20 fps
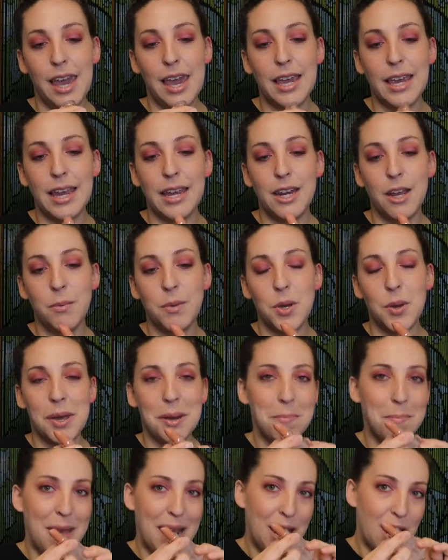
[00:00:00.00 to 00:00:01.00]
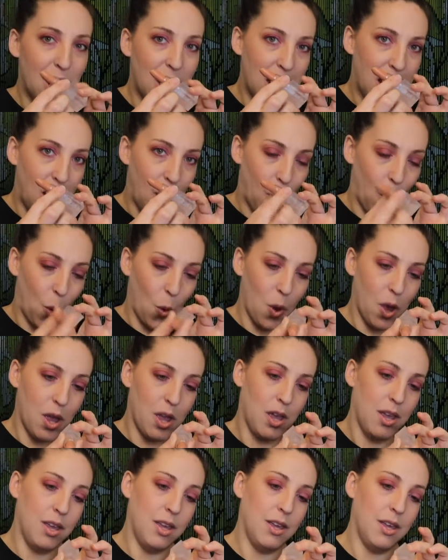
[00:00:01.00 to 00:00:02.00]
KKW and Mario.
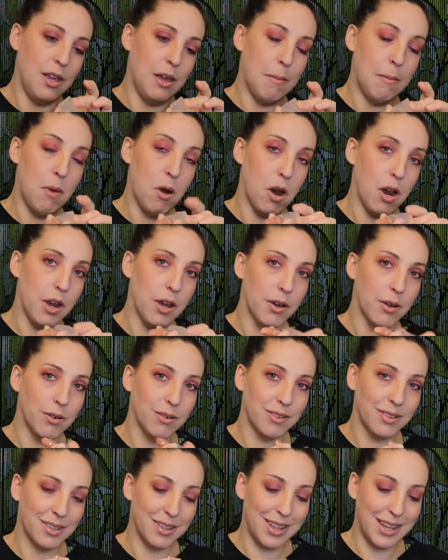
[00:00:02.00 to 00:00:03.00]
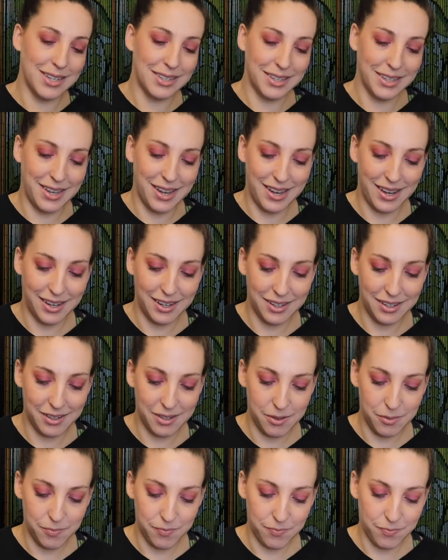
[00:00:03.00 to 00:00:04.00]
Classic K.
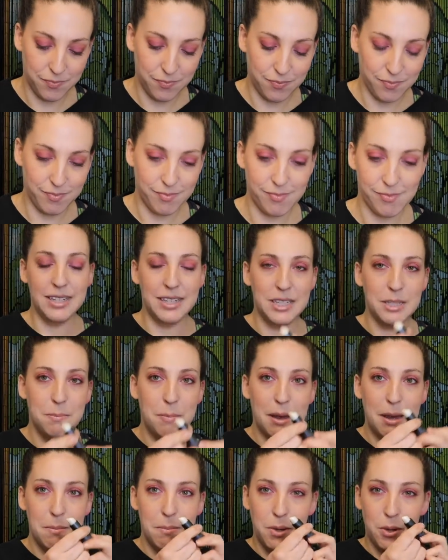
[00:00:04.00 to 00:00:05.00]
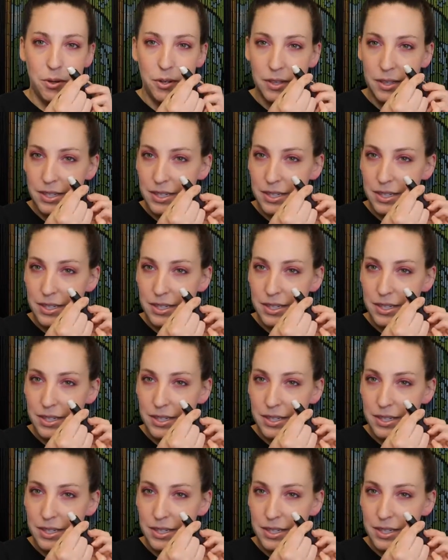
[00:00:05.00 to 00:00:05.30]
This is Bite Beauty.